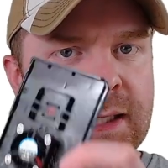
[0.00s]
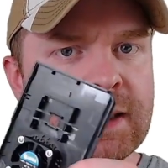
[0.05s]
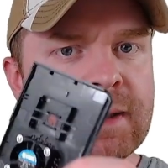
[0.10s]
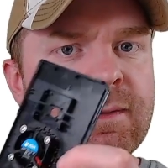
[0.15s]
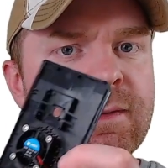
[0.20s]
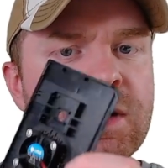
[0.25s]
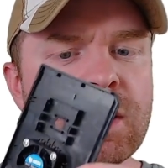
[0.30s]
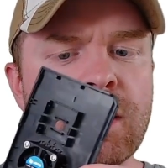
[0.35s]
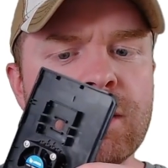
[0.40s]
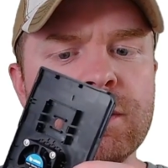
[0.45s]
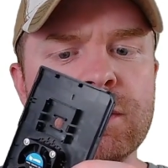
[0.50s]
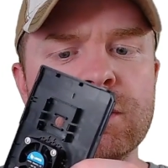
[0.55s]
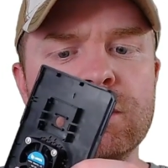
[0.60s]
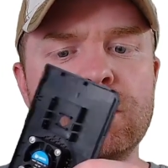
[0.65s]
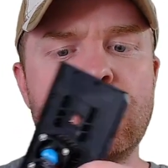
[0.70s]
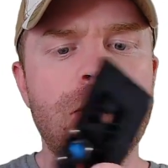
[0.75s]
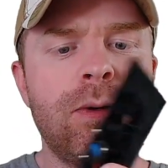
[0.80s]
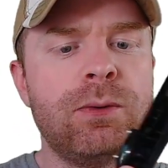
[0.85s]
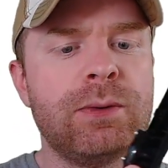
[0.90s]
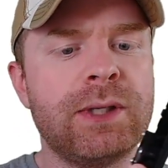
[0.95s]
even under
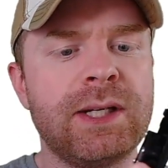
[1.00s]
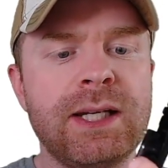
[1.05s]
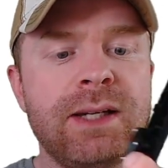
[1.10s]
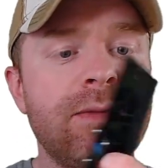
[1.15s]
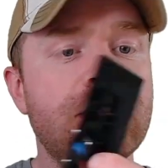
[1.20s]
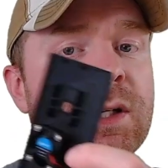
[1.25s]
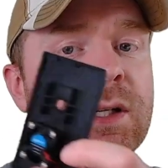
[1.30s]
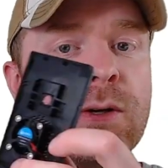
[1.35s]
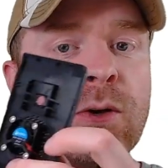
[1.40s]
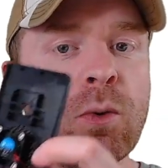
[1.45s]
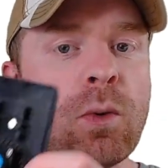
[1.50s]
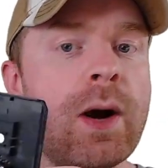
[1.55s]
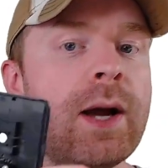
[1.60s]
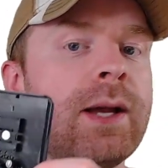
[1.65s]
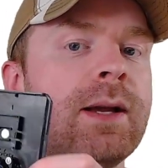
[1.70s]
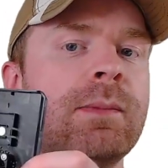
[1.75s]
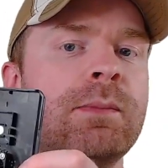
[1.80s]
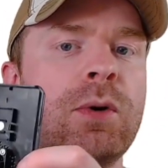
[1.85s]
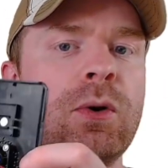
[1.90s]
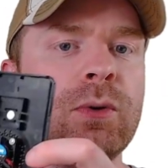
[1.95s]
load, even in
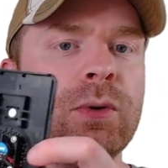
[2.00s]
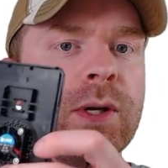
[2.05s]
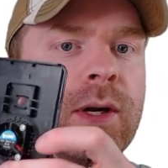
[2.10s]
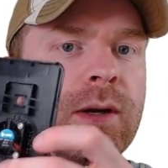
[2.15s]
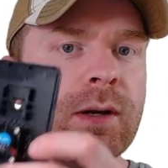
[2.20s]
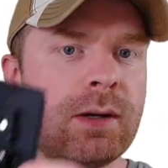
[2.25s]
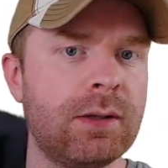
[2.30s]
quiet mode